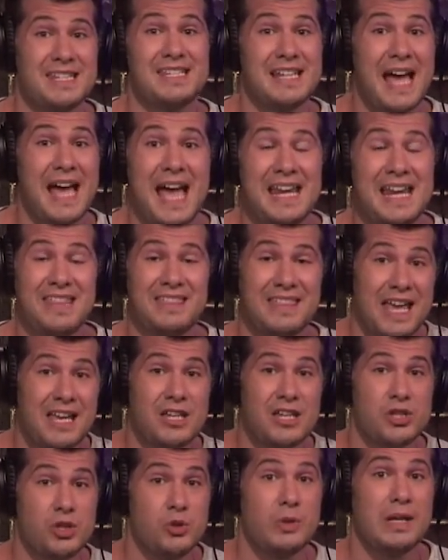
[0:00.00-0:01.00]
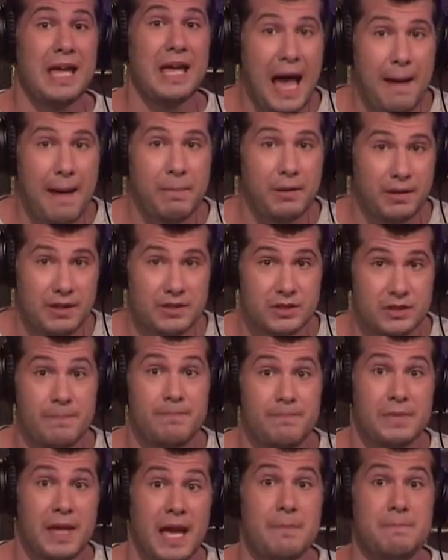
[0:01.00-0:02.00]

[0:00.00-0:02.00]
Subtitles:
society thanks to capitalism